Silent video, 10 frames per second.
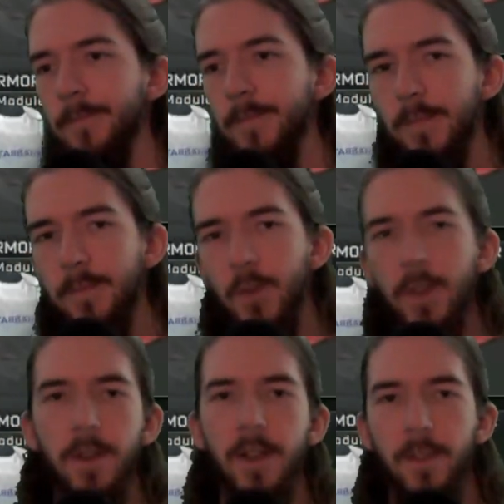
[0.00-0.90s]
whether or
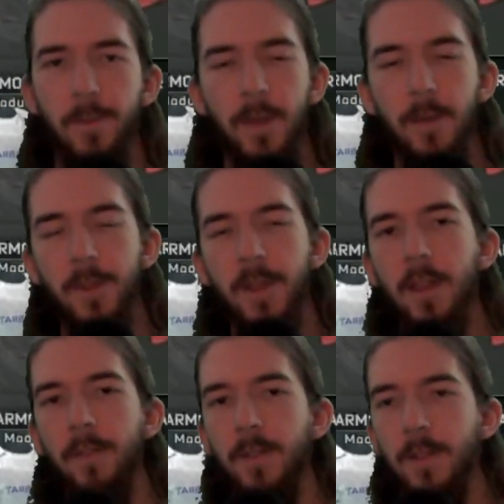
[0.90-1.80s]
not it's PMC.
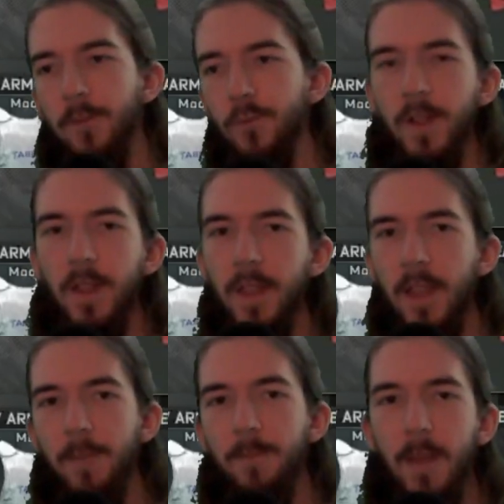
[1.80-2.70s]
If it's really
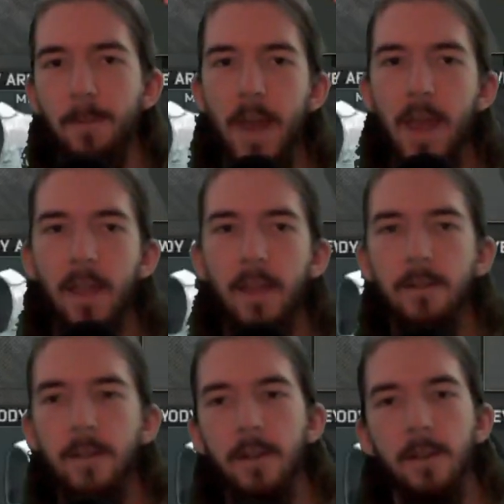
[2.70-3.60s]
thick, big bag,
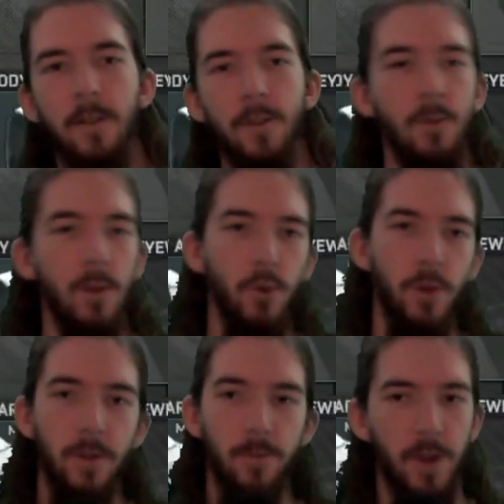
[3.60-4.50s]
usually
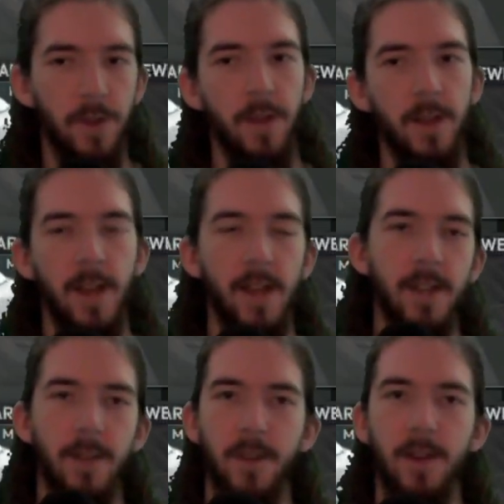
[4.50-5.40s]
suppressed gun, 9
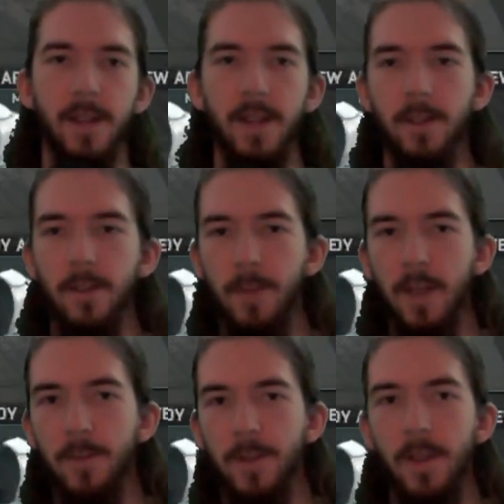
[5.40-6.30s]
times out of 10 is a
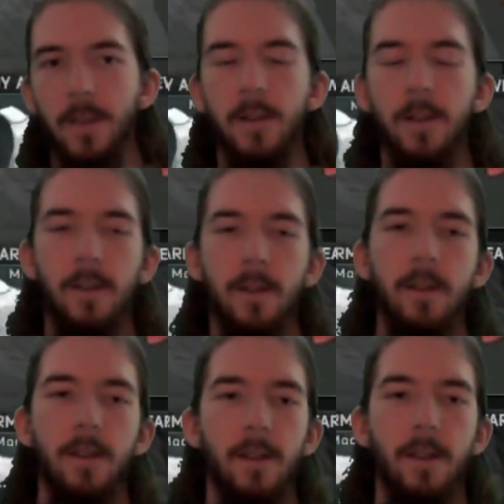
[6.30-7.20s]
PMC.
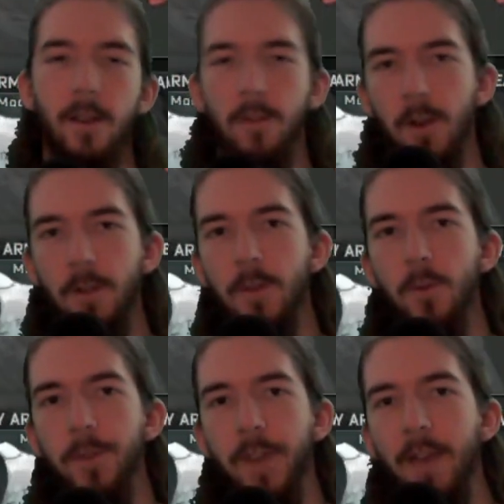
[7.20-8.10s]
Because very few
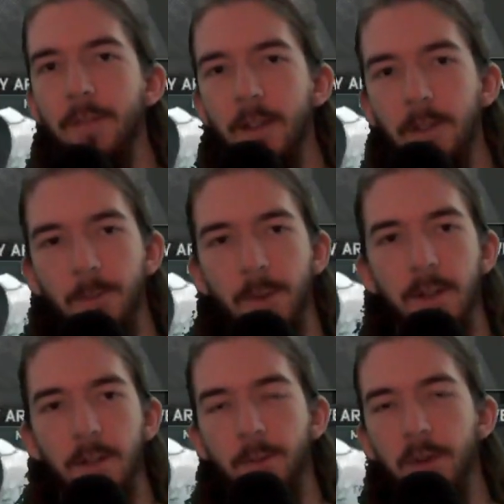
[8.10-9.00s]
scav guns
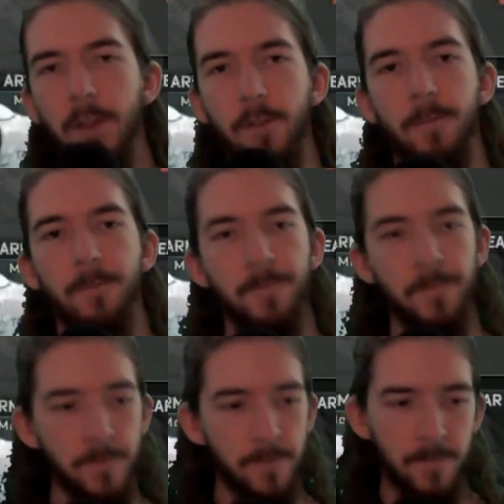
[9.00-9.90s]
spawn suppressed.
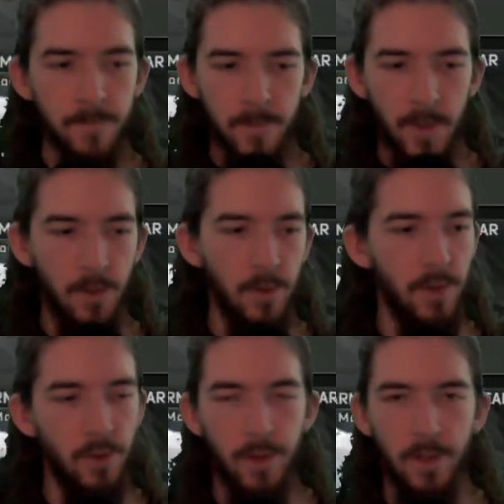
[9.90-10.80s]
So
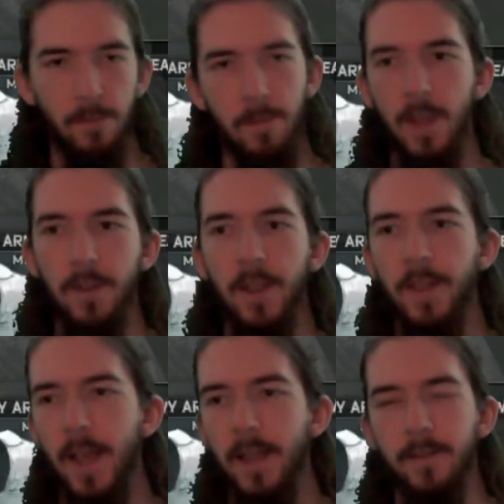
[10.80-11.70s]
it's just things like
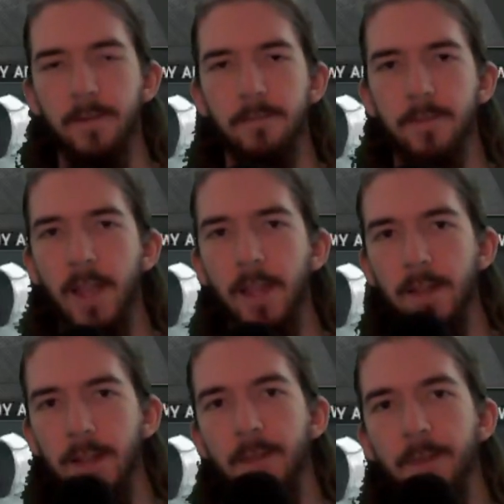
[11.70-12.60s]
that, and taking the
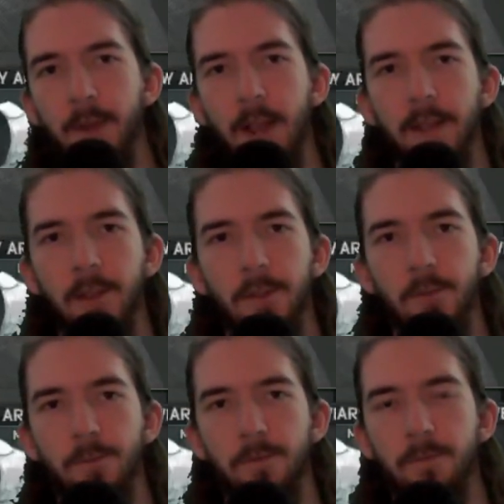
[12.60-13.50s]
time to practice
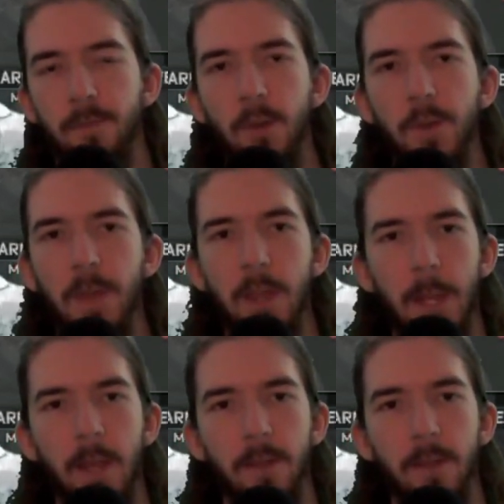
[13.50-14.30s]
and note these things and